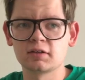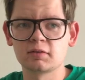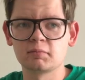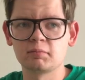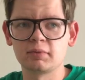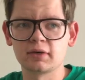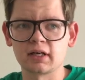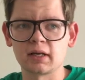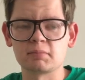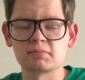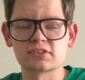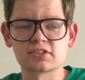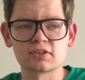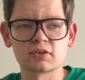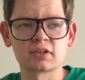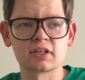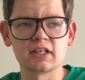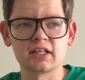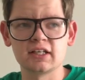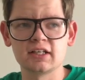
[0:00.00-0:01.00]
but I'm still
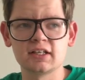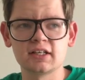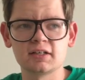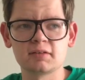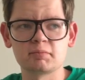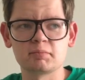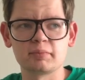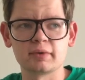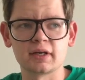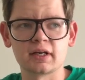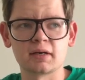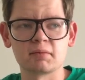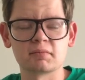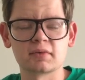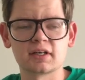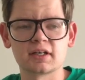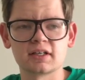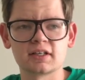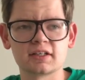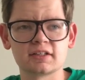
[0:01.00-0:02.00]
gonna eat it, but I'm
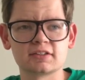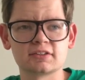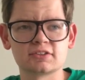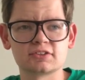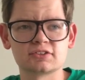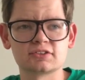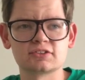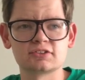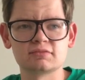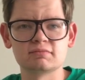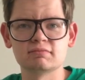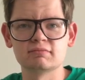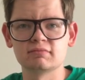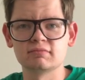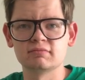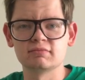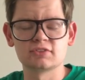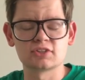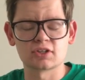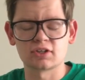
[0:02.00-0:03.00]
gonna
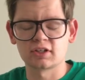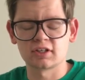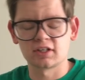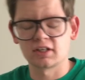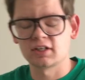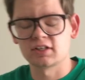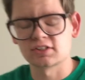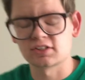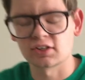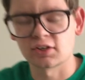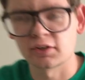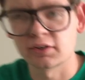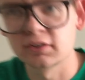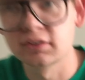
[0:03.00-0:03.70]
mm, turn it into cereal.